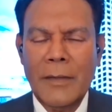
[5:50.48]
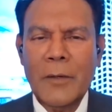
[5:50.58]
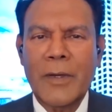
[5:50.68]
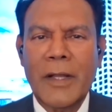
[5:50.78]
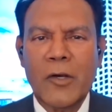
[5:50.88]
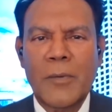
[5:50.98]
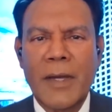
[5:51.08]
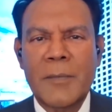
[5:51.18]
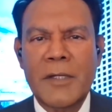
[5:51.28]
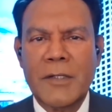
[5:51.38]
I think we got to go
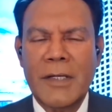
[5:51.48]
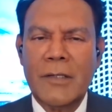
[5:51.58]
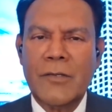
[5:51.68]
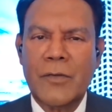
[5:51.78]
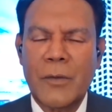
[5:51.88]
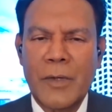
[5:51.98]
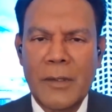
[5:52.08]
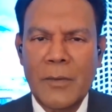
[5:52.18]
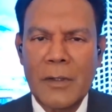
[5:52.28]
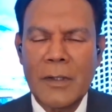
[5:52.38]
back a bit to history.
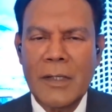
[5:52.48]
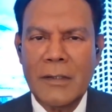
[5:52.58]
We look